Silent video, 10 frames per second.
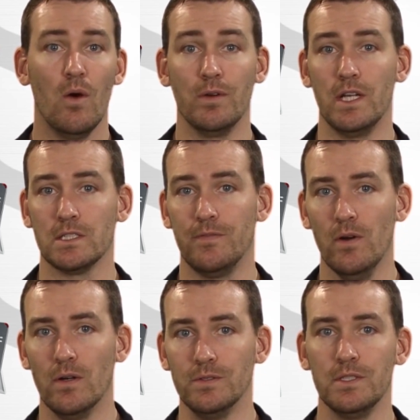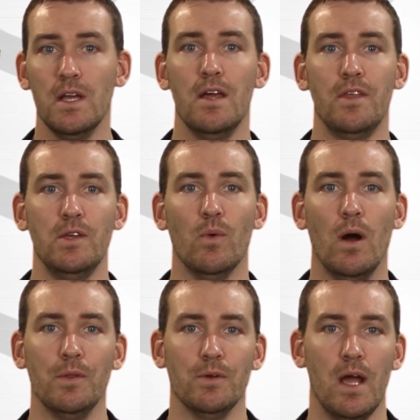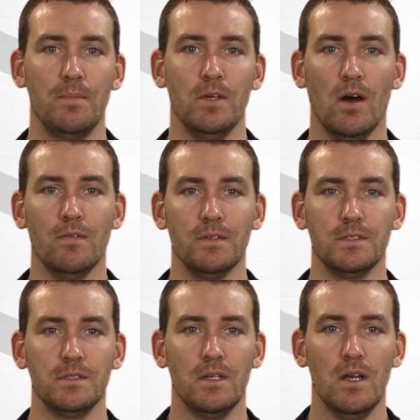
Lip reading: or desk phones that you want with your IP office.